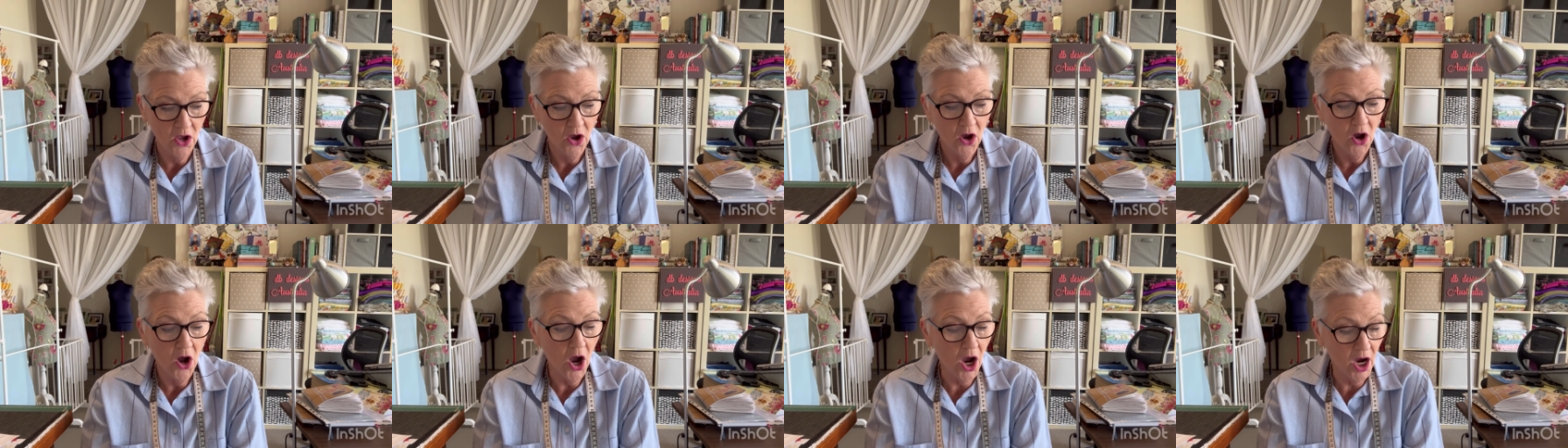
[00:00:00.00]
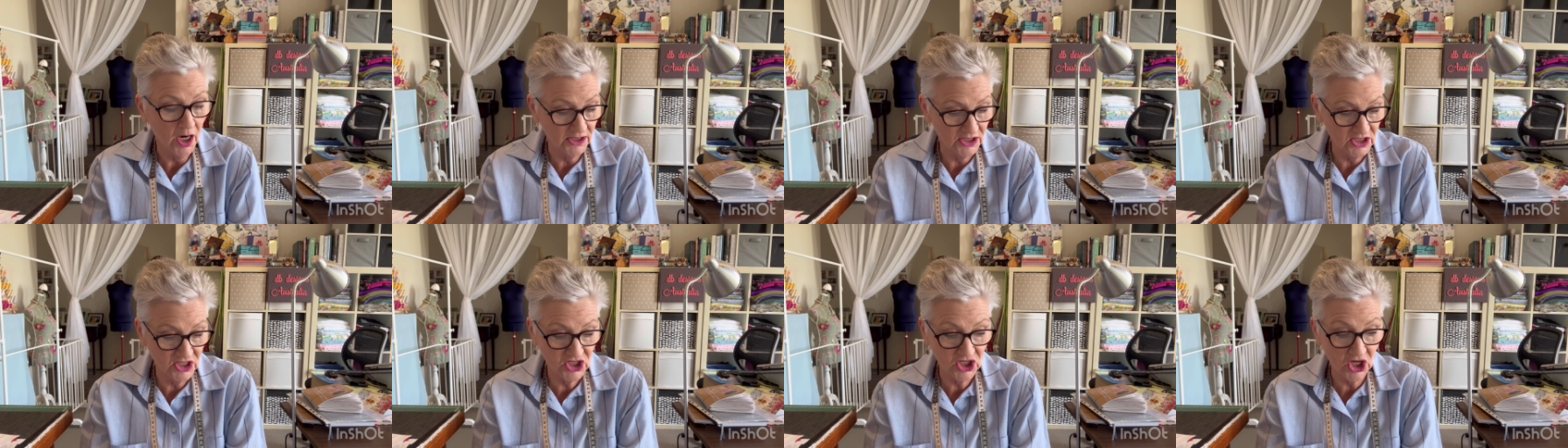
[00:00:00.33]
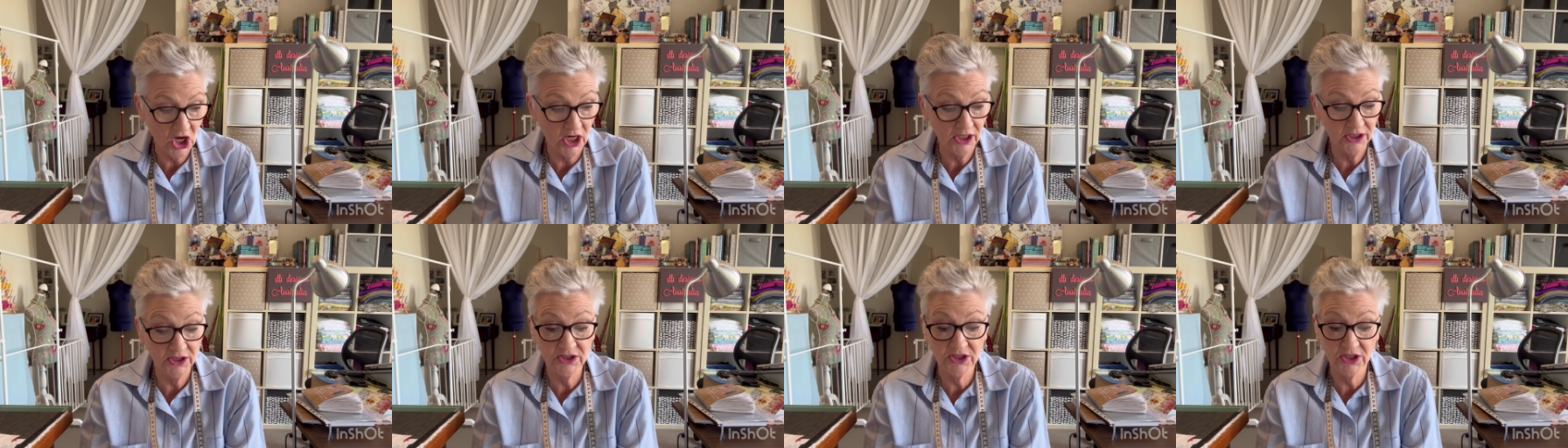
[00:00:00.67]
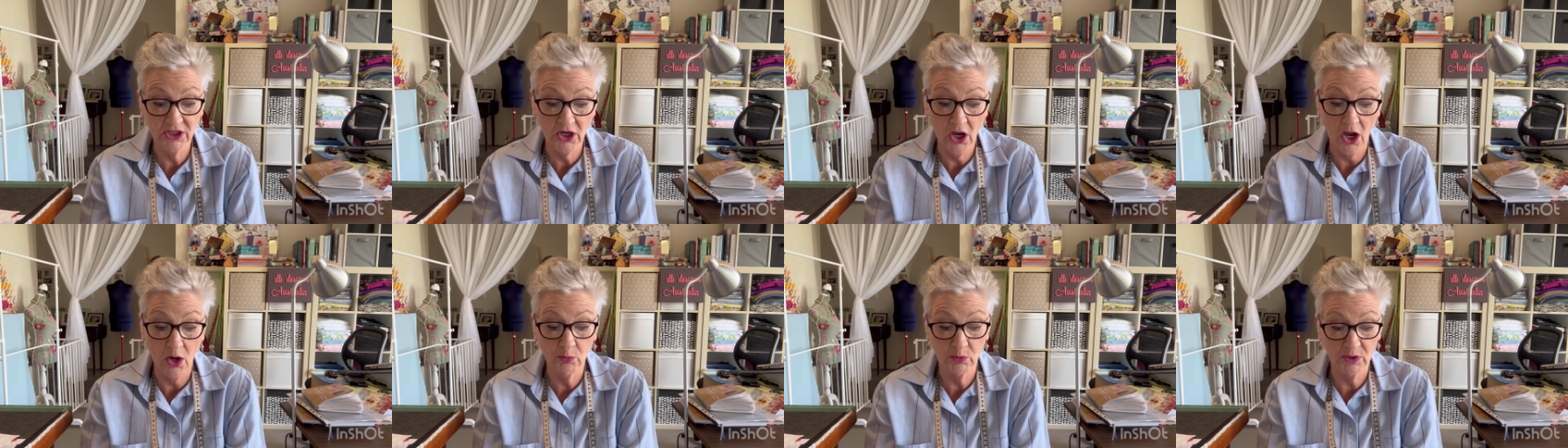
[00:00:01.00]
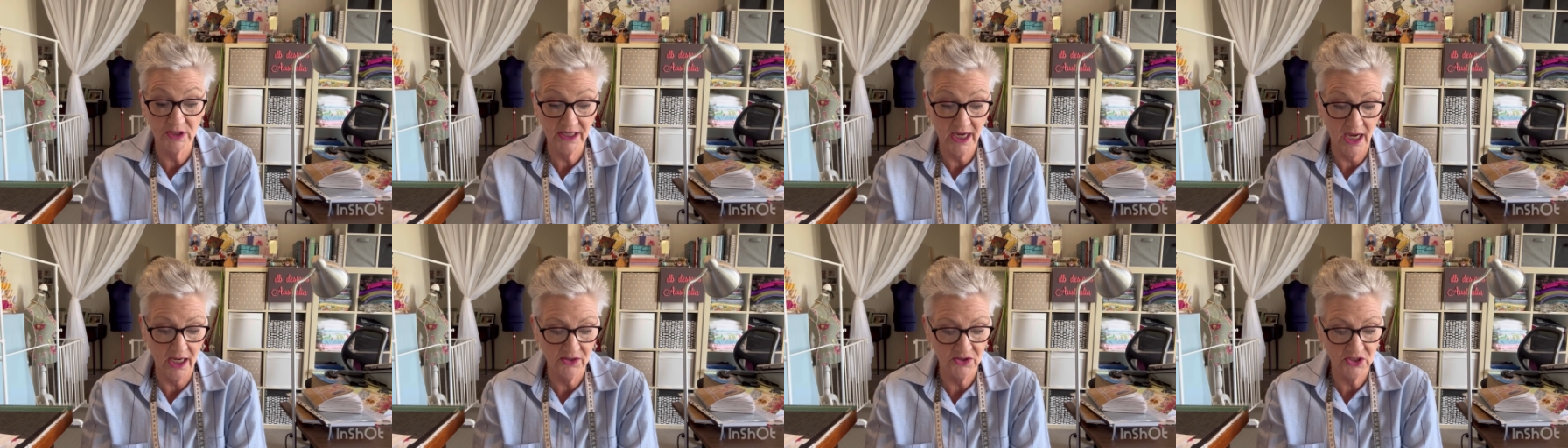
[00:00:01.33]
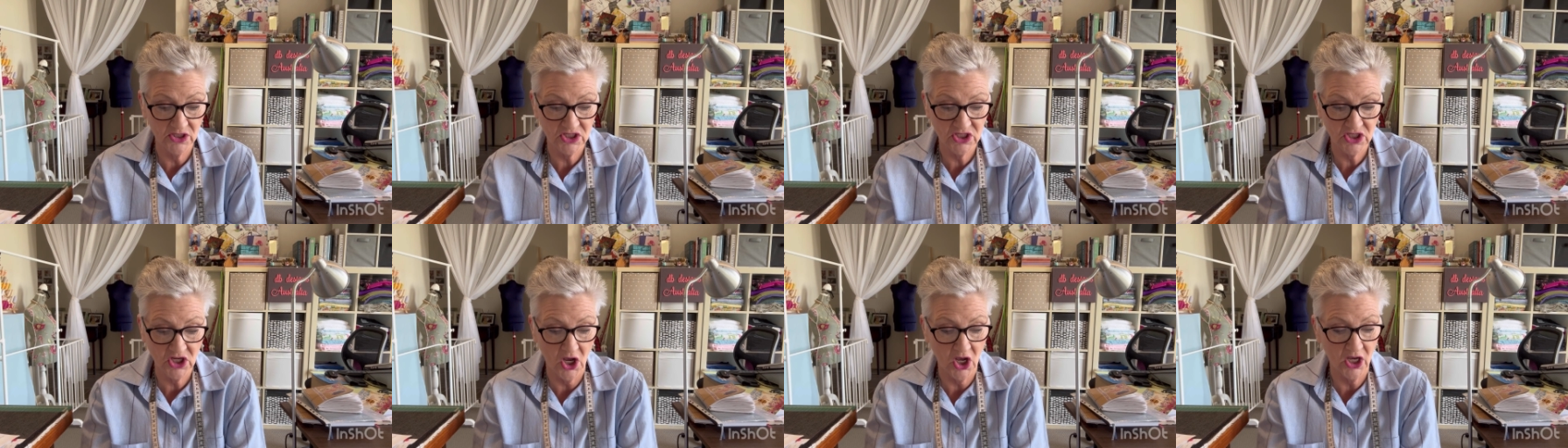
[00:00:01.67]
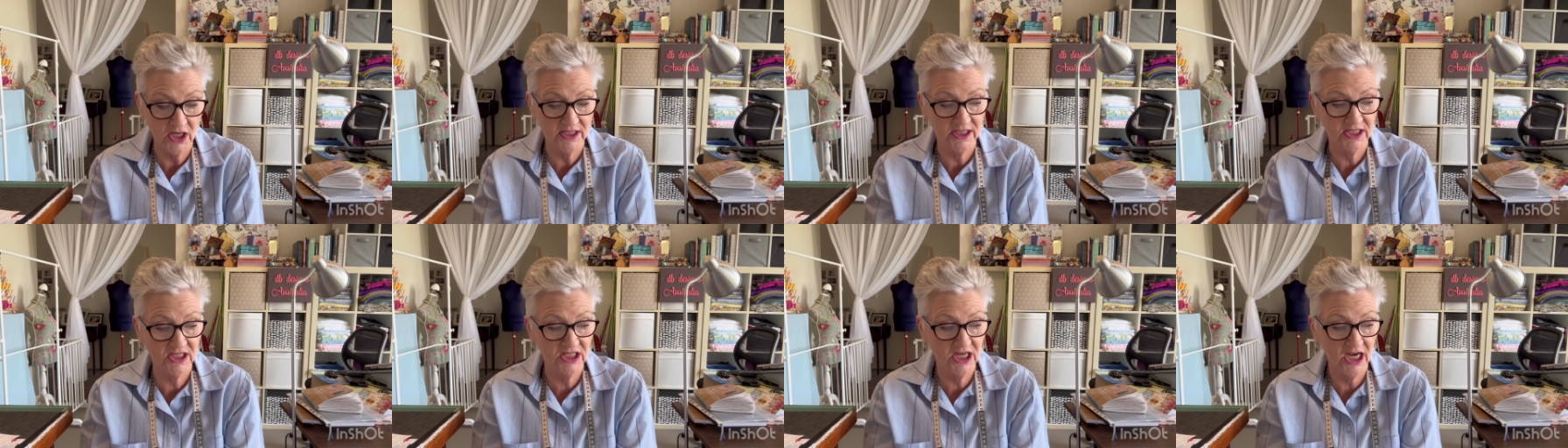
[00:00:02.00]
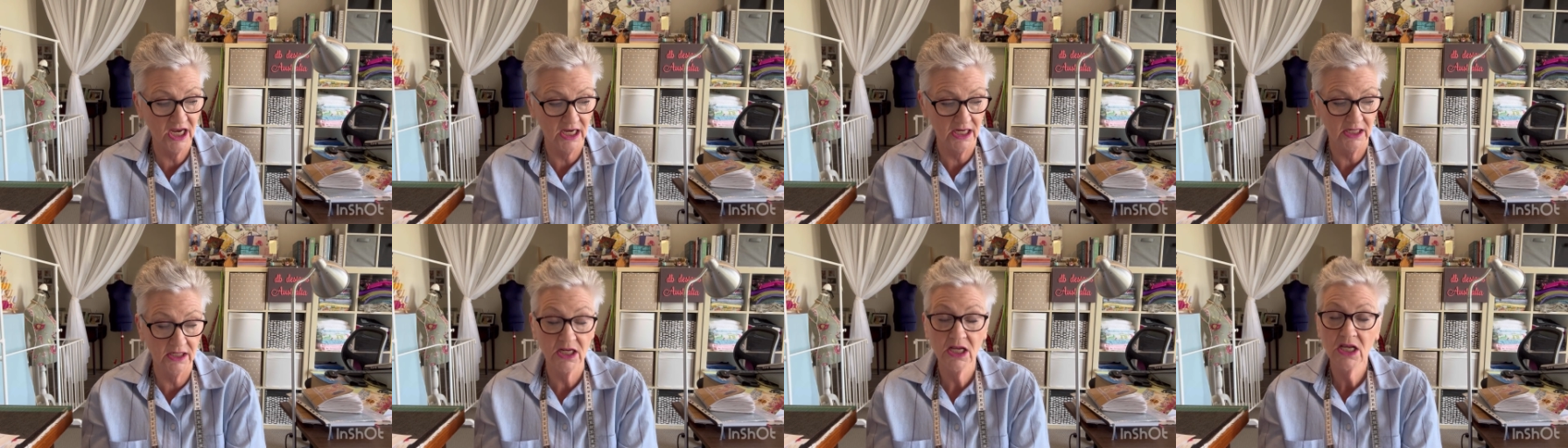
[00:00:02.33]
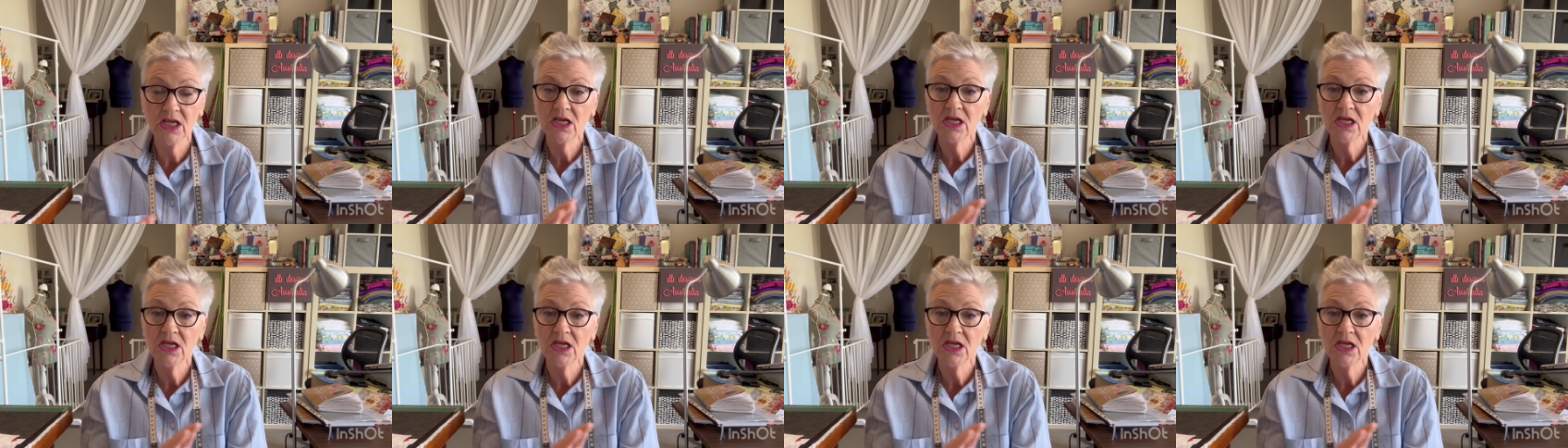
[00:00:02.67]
I decided that I would cut the size 10.